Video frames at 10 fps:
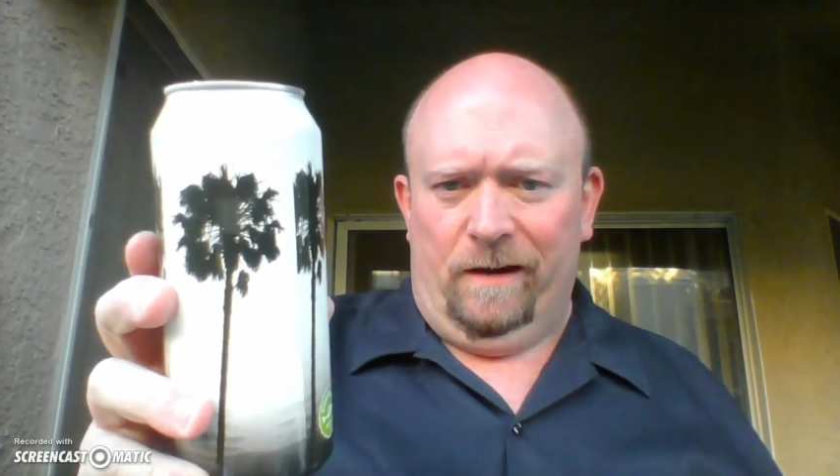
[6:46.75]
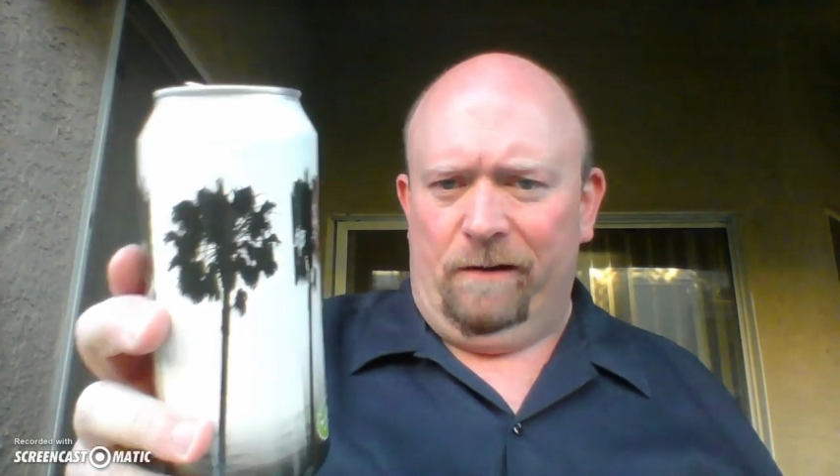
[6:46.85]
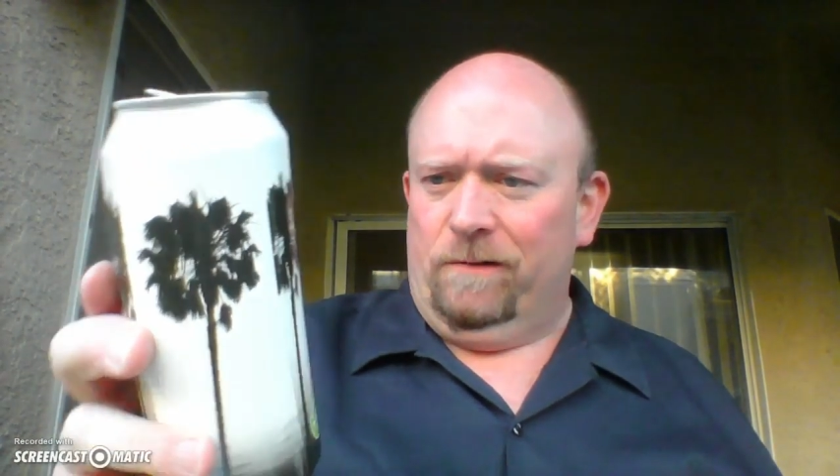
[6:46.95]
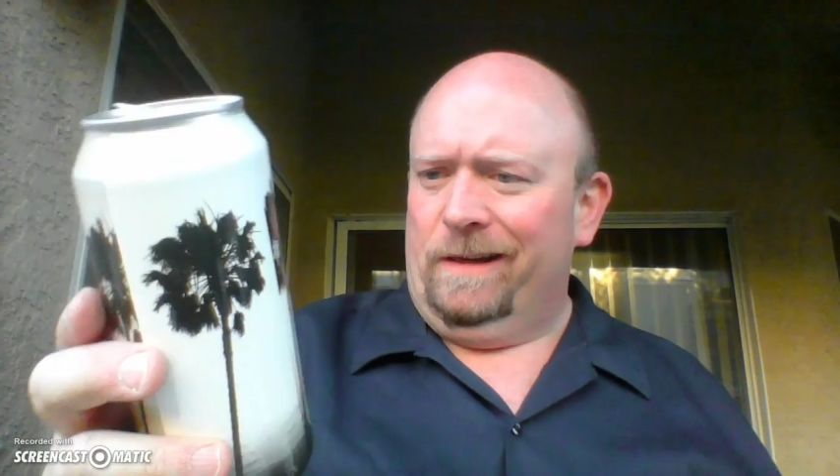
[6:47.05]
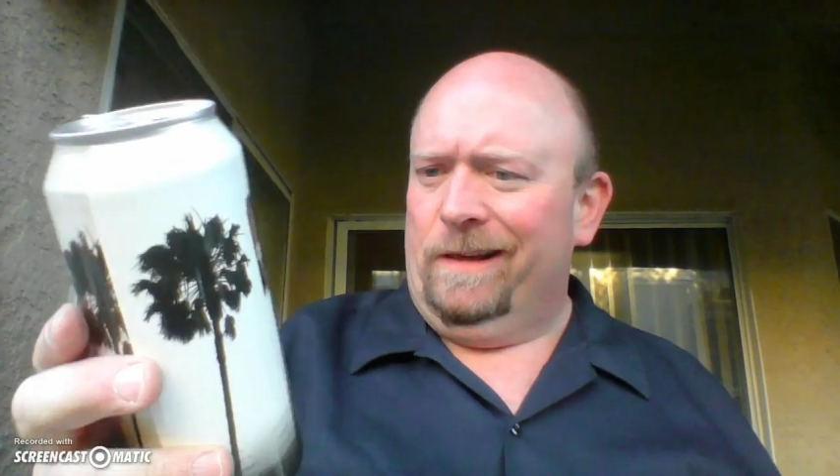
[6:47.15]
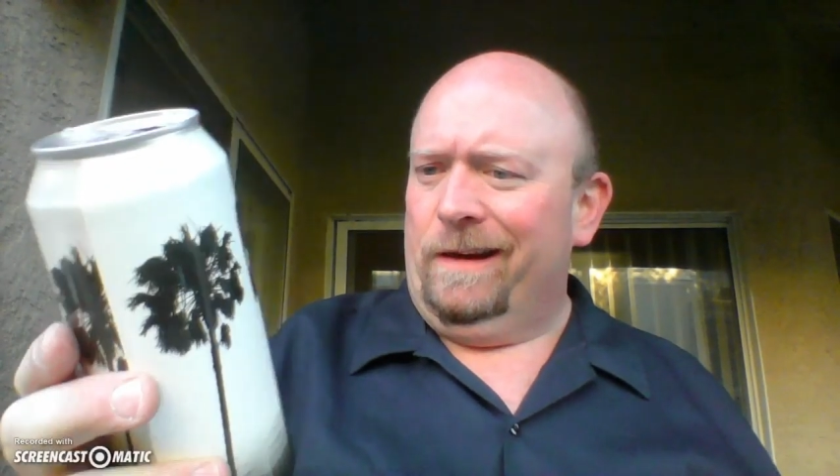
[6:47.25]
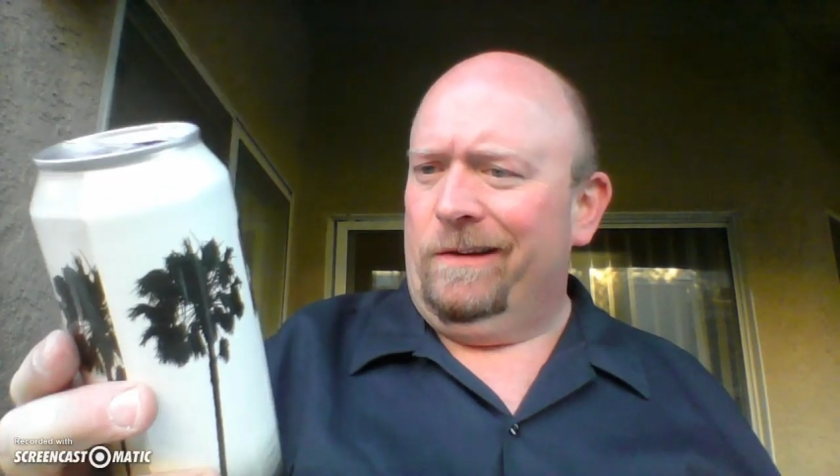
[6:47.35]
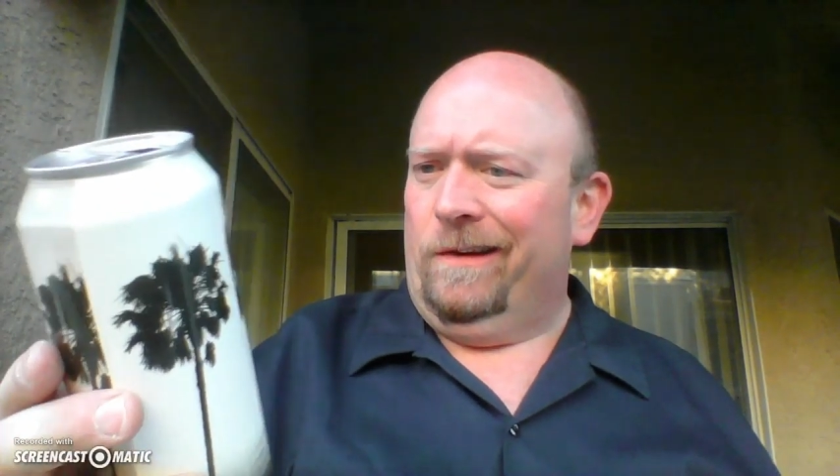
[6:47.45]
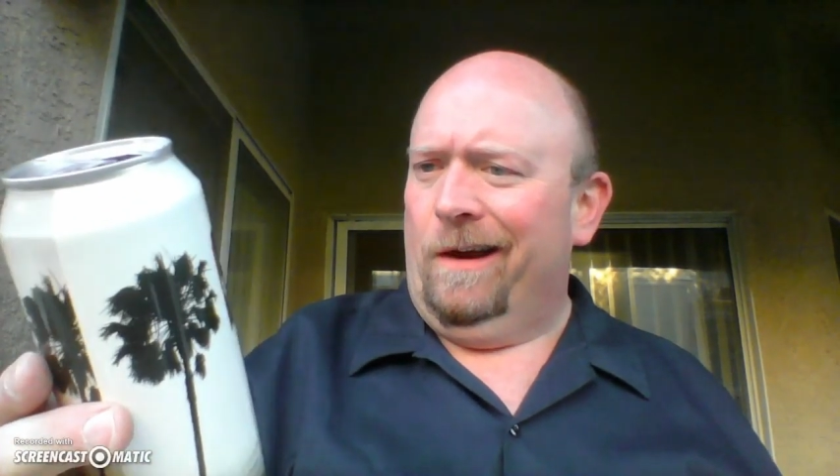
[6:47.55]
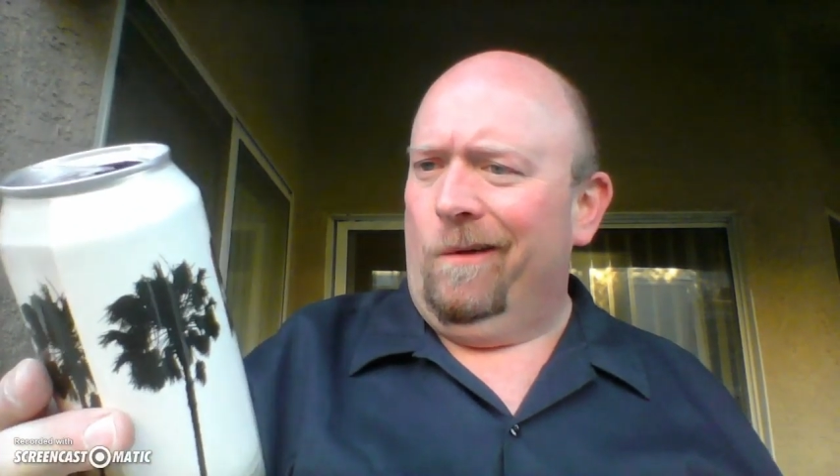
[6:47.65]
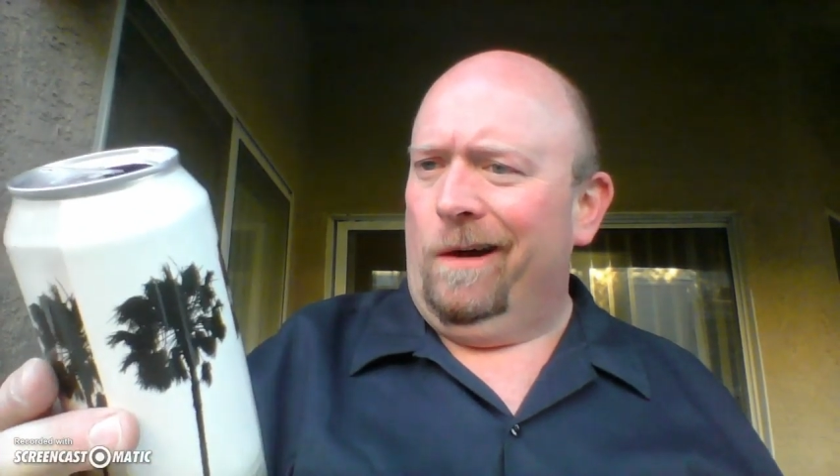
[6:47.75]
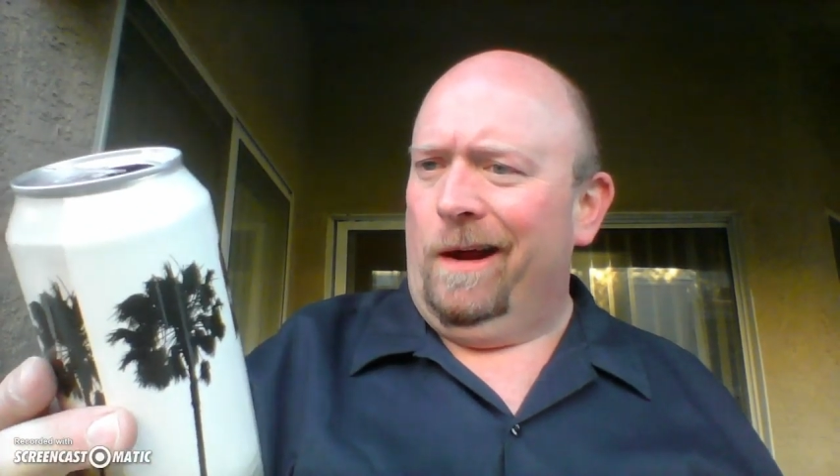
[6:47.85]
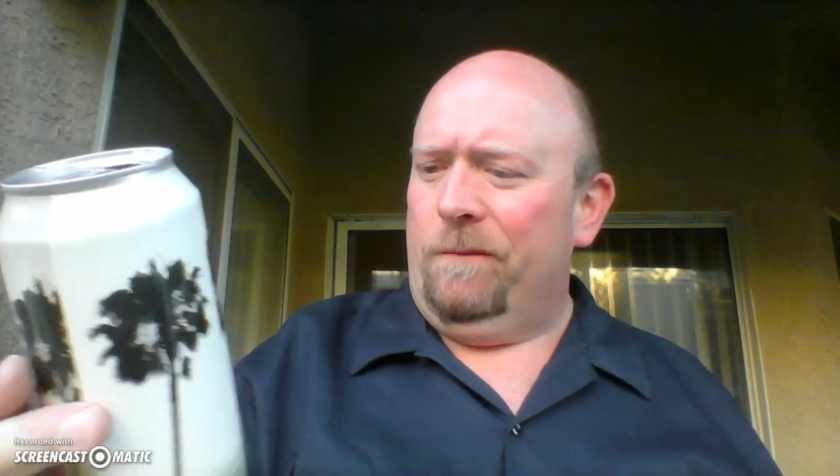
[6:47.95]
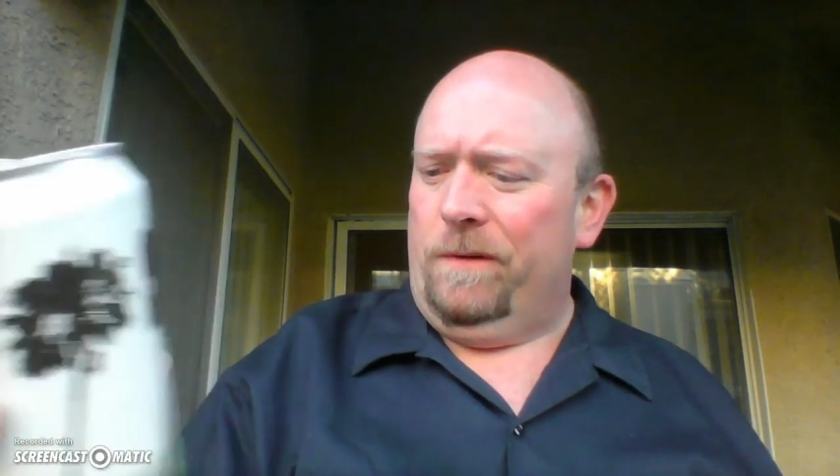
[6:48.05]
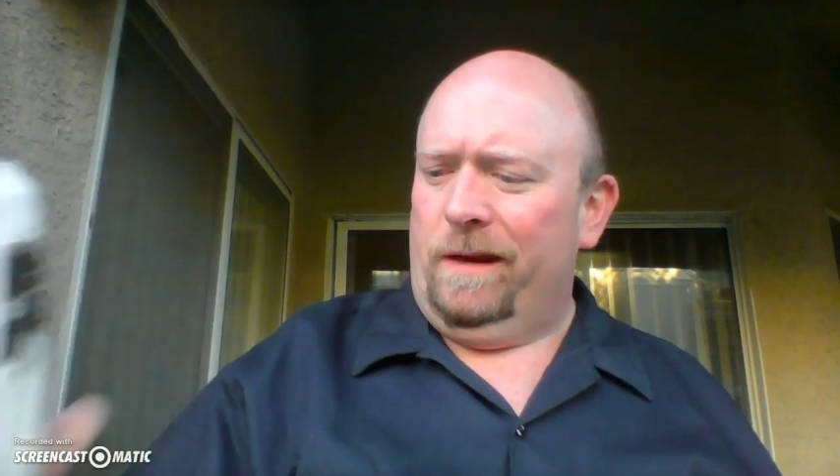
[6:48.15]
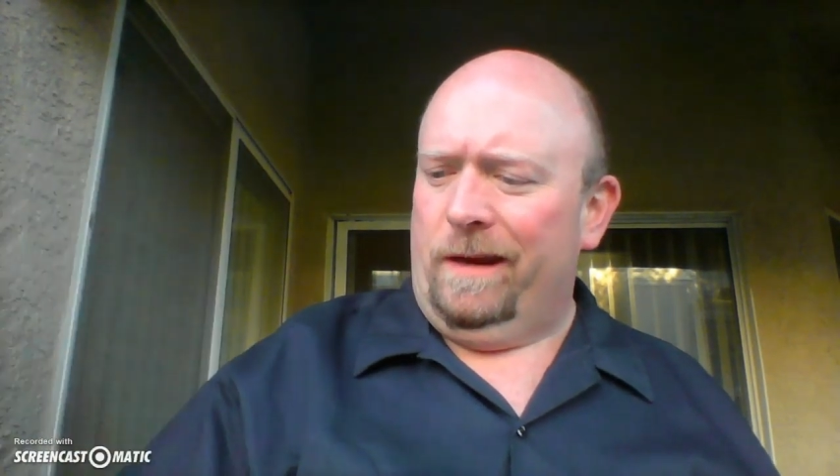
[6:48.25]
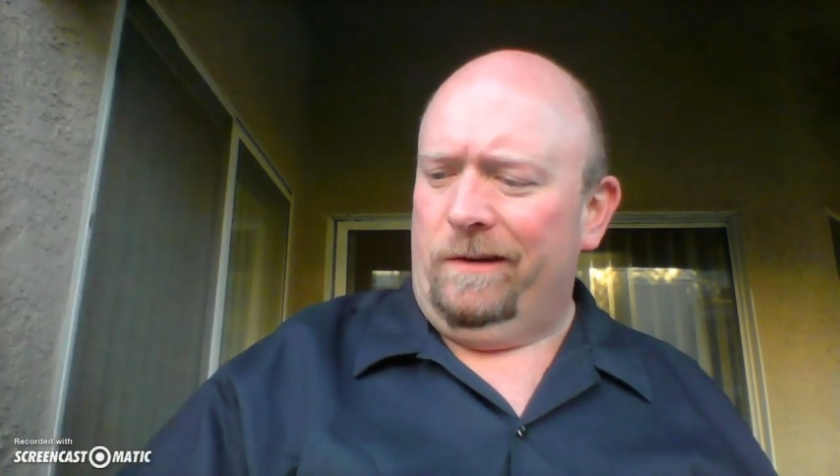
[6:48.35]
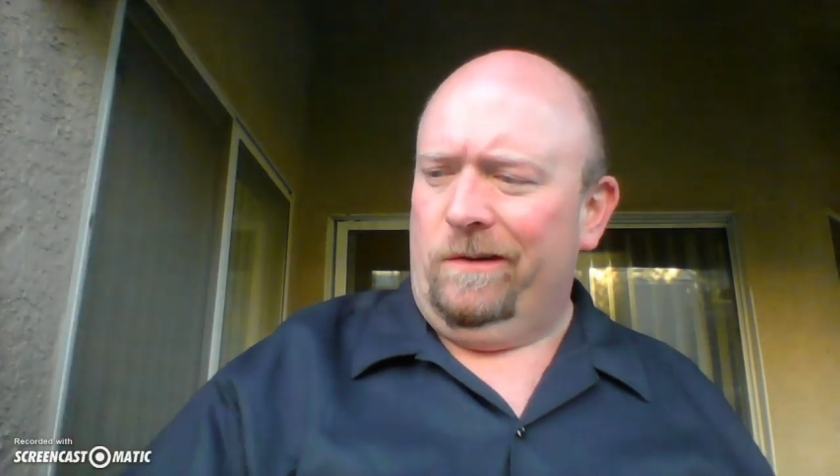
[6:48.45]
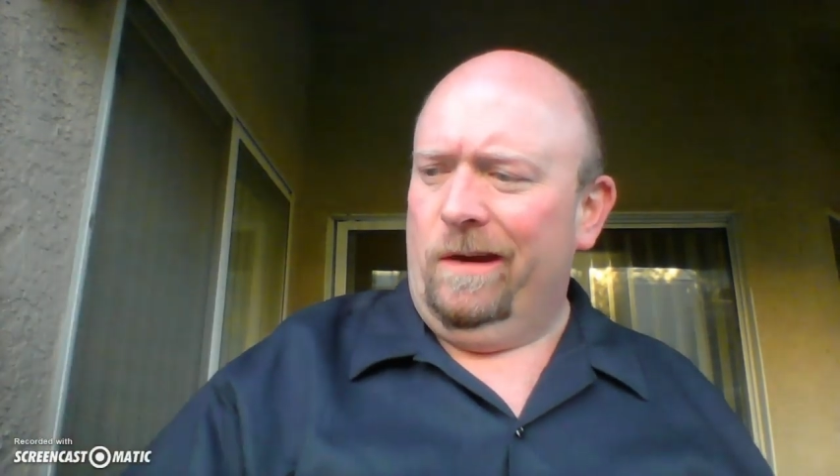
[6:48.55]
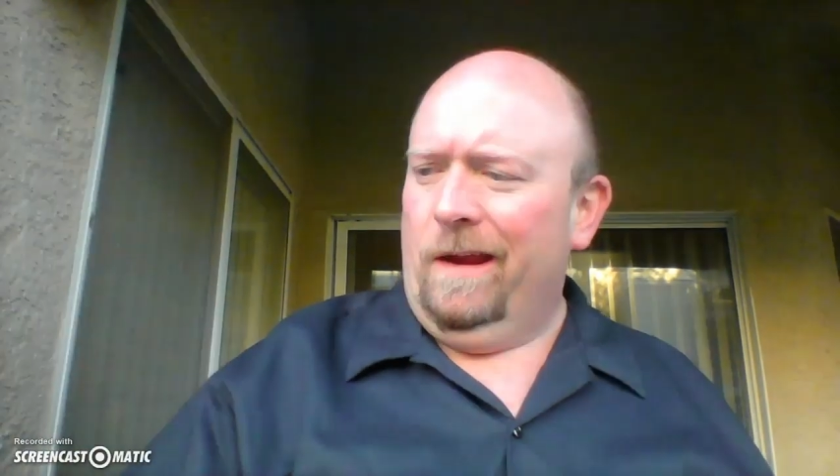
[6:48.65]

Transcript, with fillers: I really like sour IPAs.